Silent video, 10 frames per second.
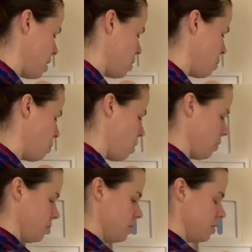1.
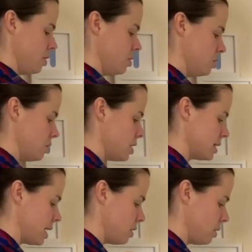So this
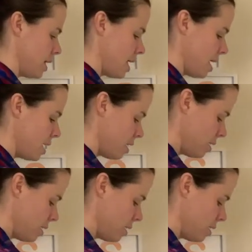angle here